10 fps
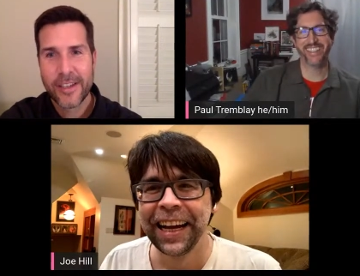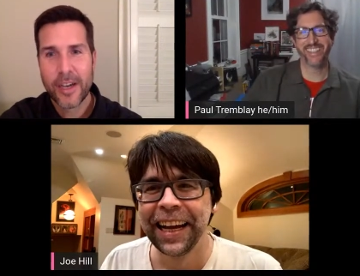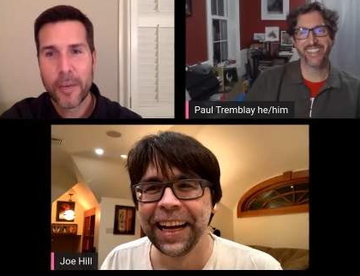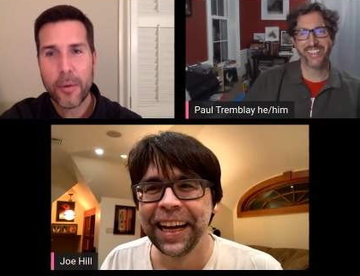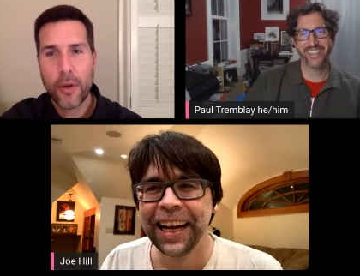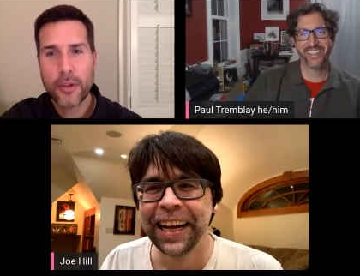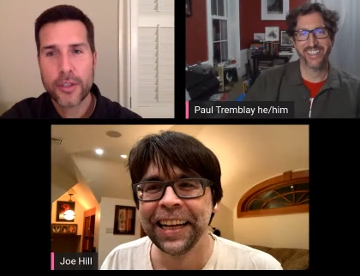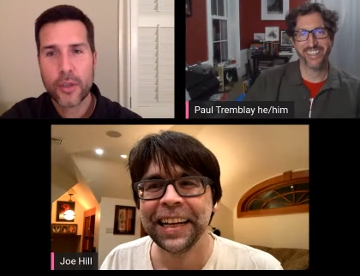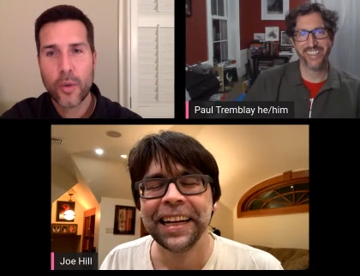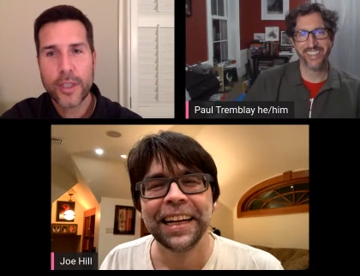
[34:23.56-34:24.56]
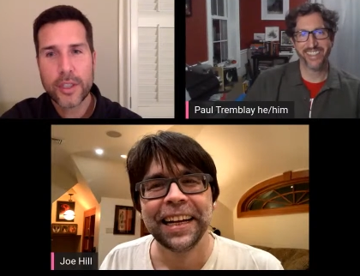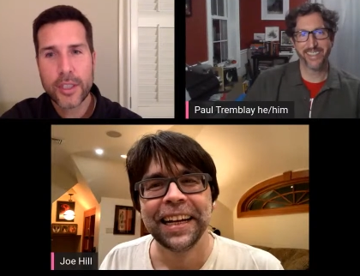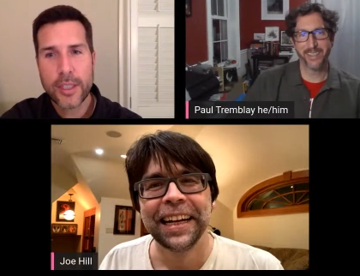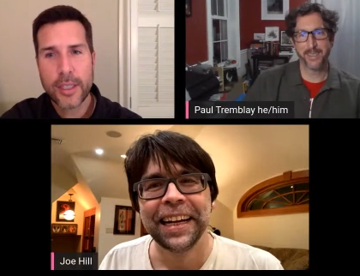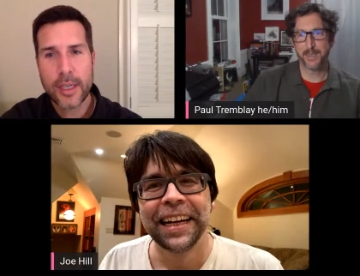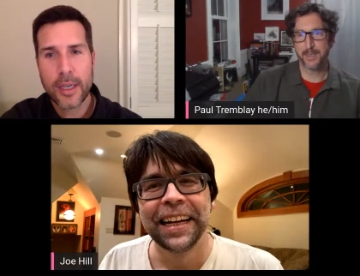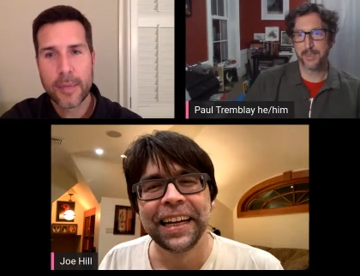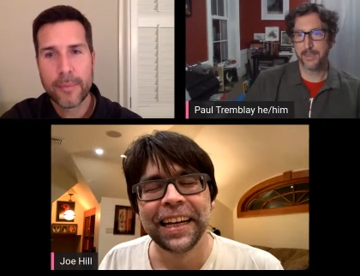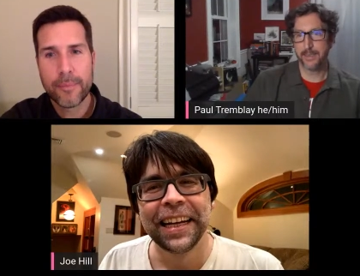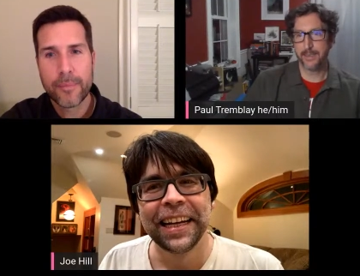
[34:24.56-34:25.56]
Speaker 1: uh, Paul, there's a question.
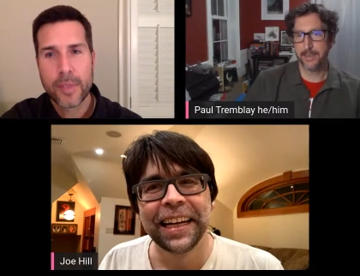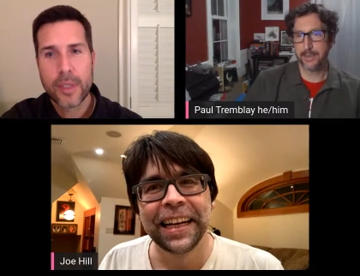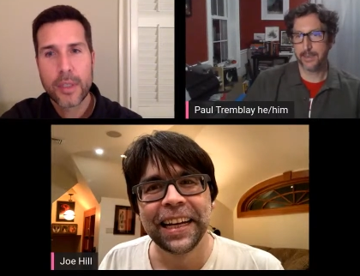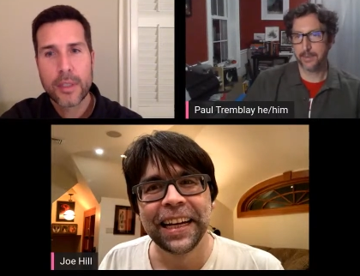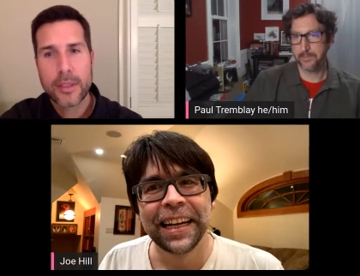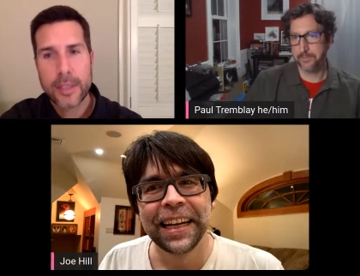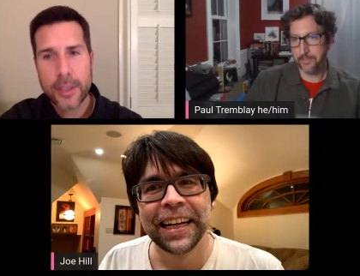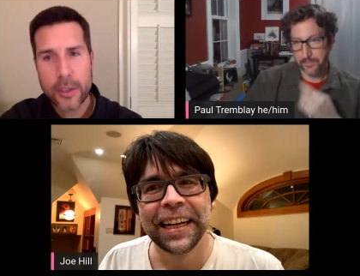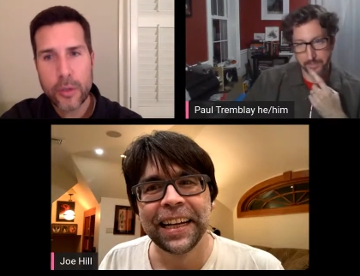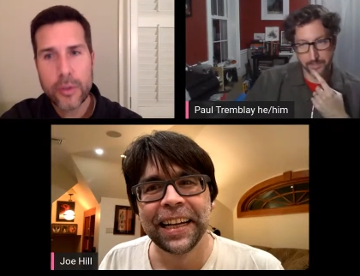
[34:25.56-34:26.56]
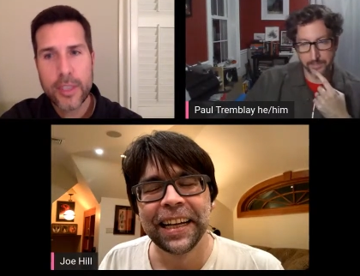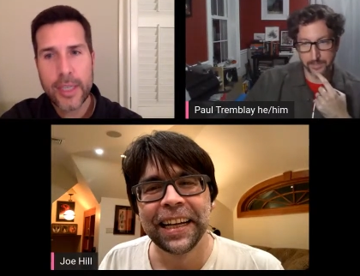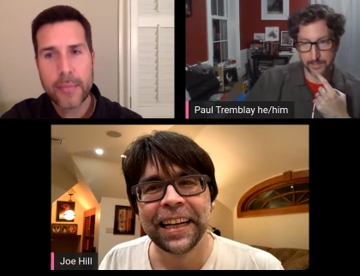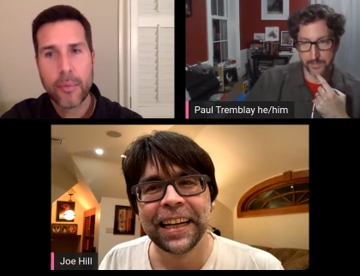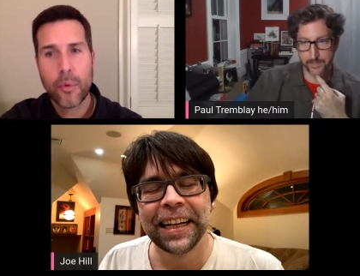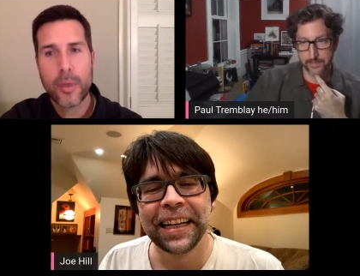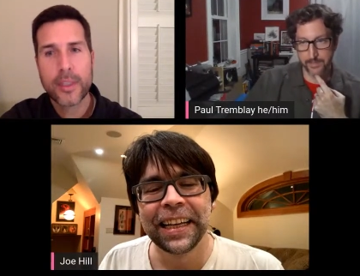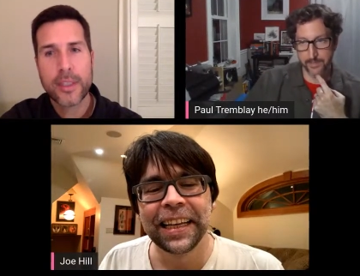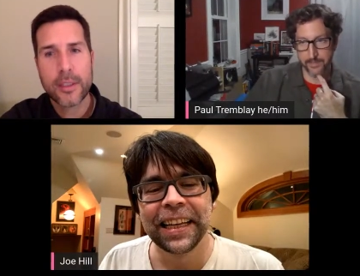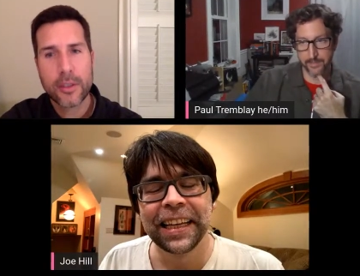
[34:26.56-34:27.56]
Um, did the two teen
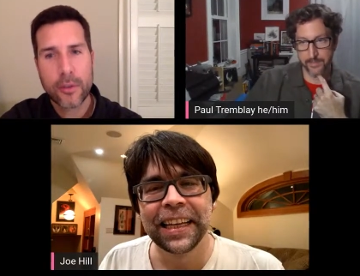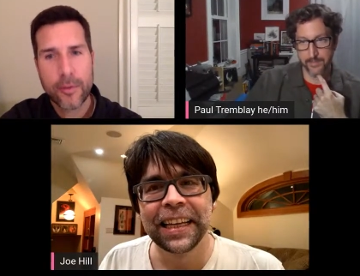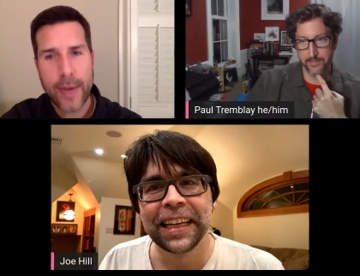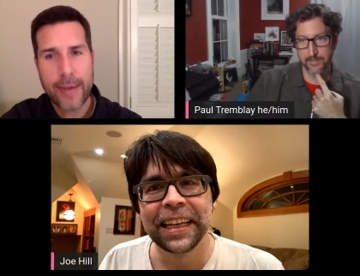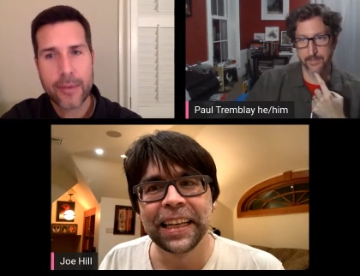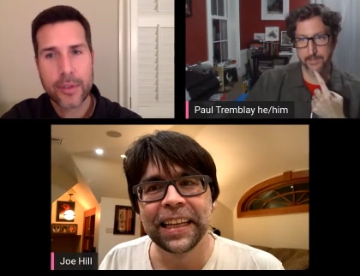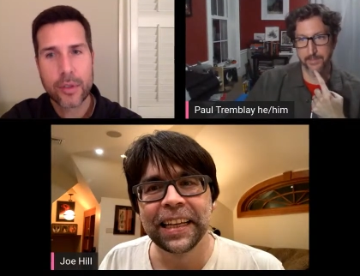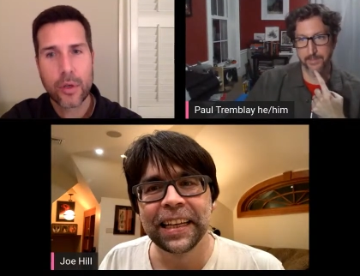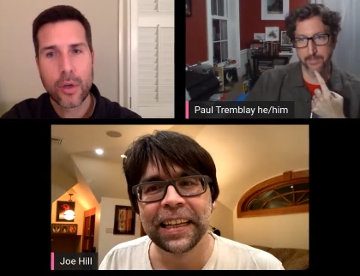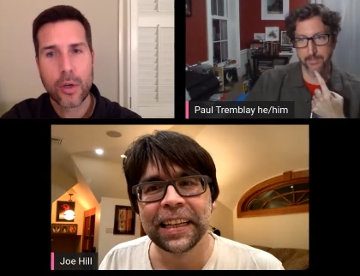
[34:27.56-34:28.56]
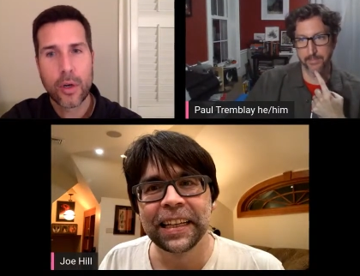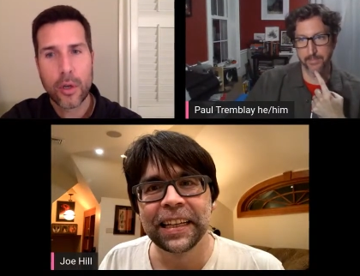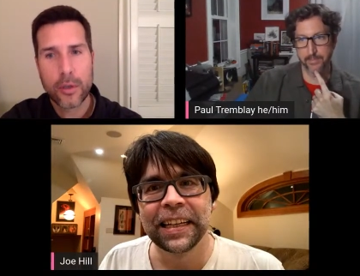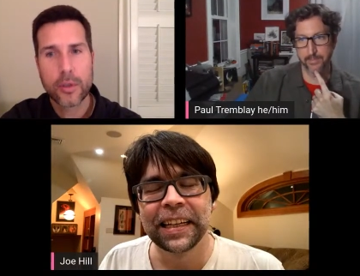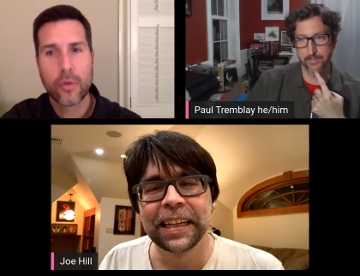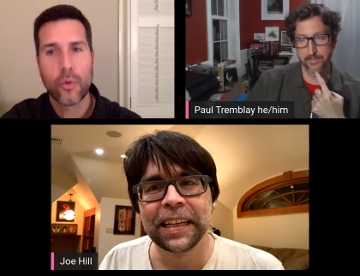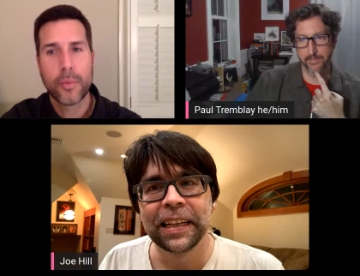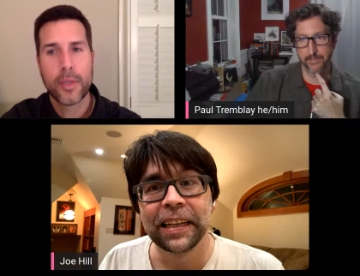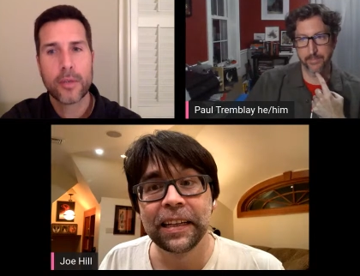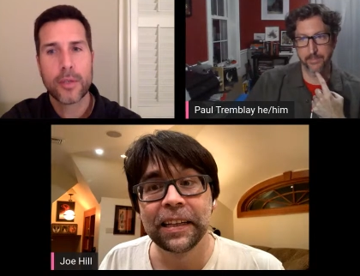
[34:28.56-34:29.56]
boys in Survivor song also
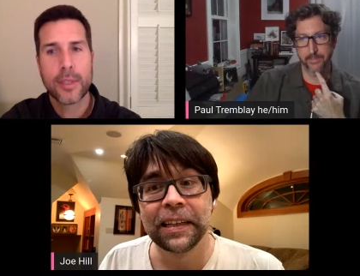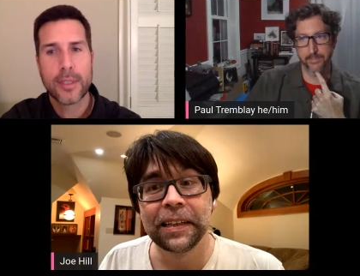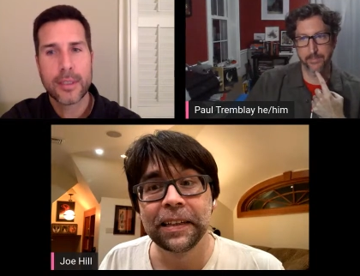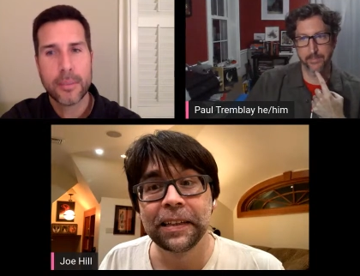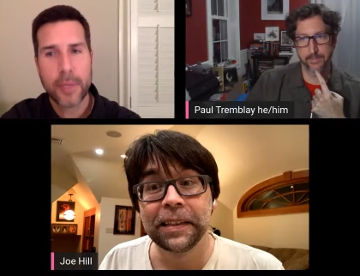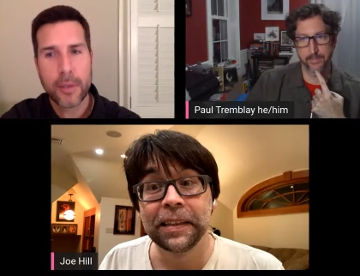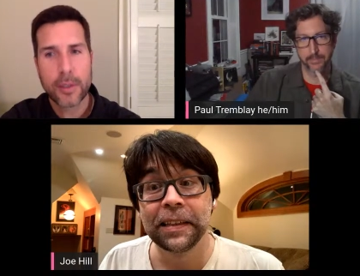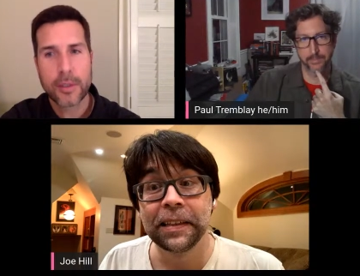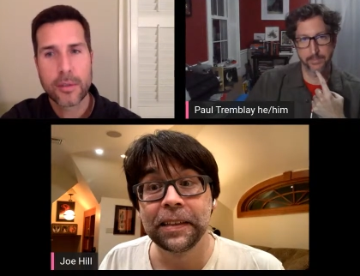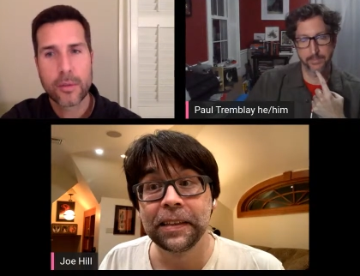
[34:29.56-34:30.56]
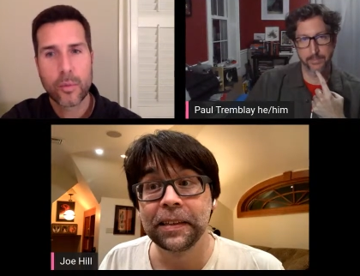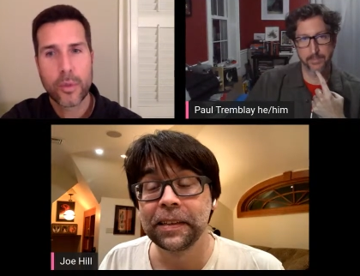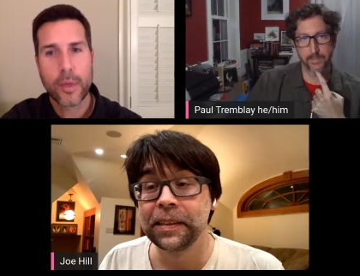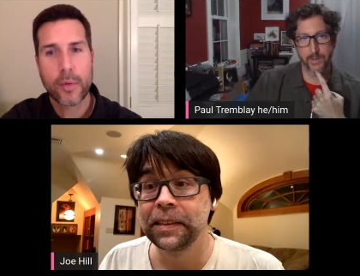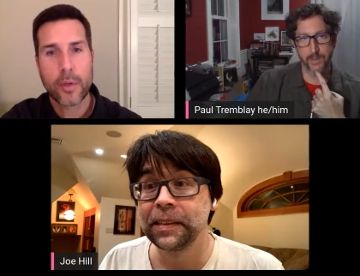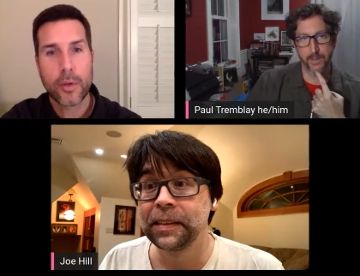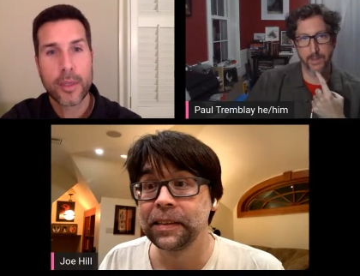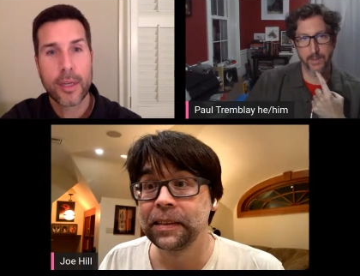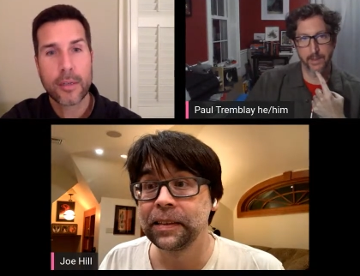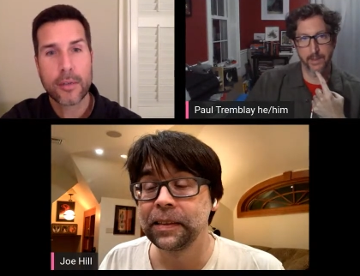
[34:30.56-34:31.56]
appear in Disappearance? were they
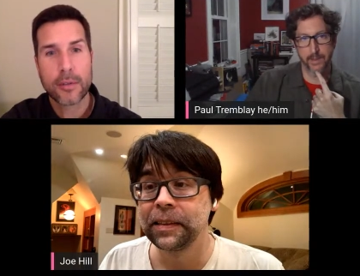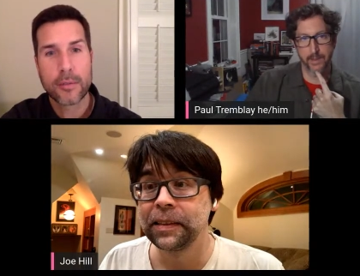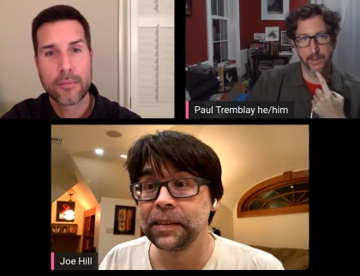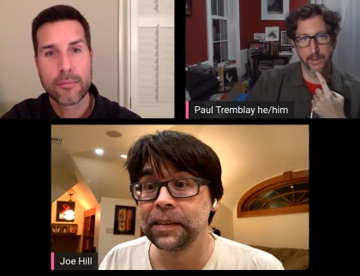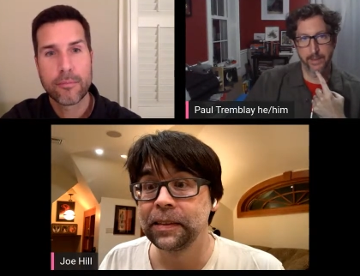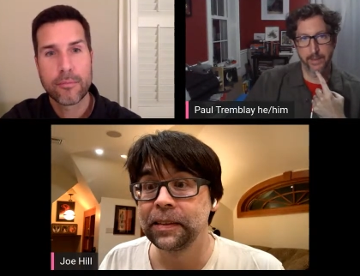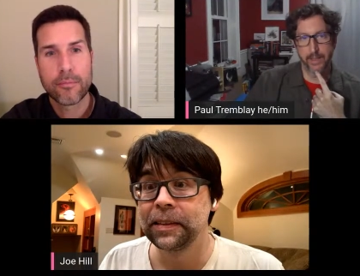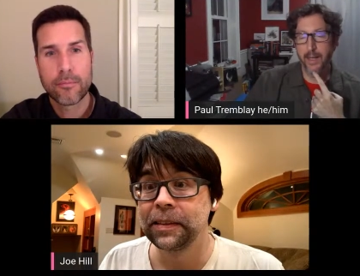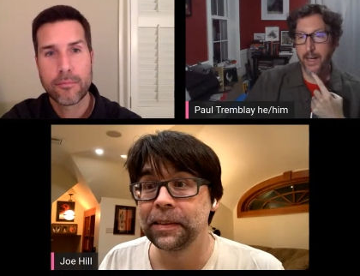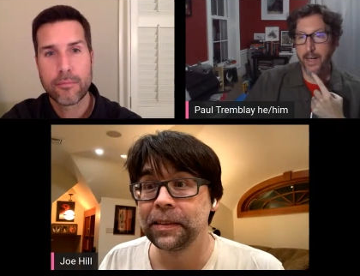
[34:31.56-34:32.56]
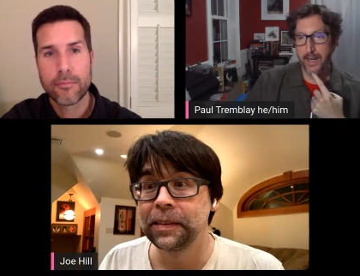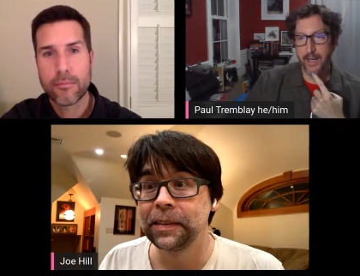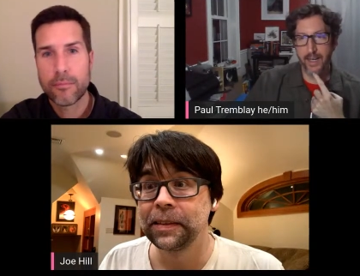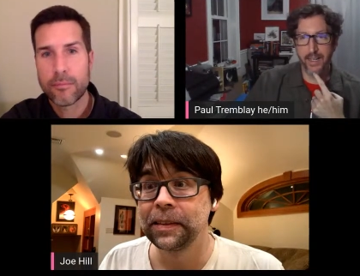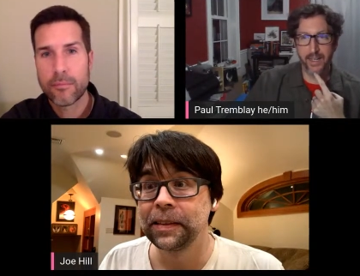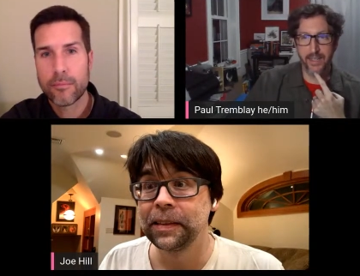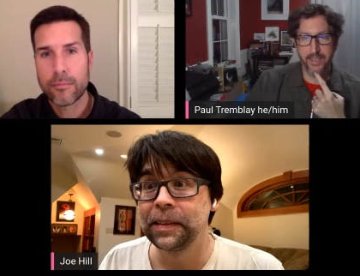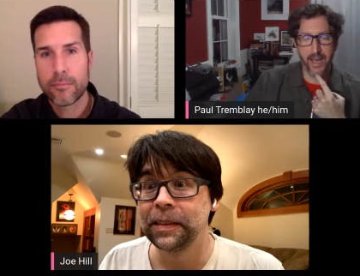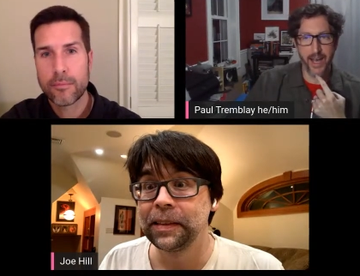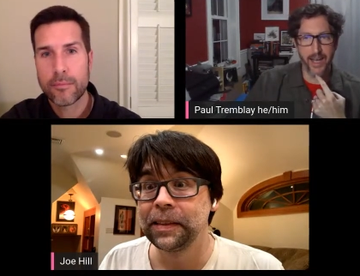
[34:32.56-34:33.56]
recurring characters?
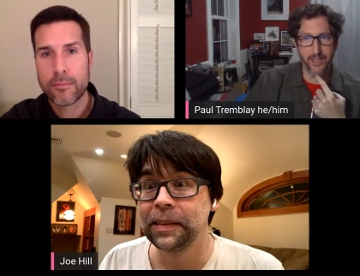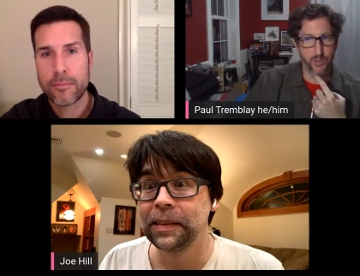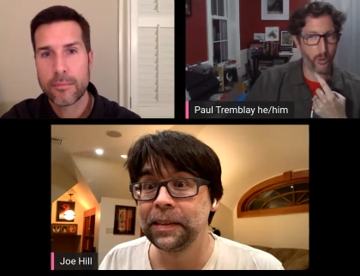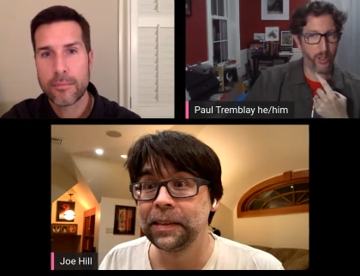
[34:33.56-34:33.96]
Speaker 2: Uh, yeah.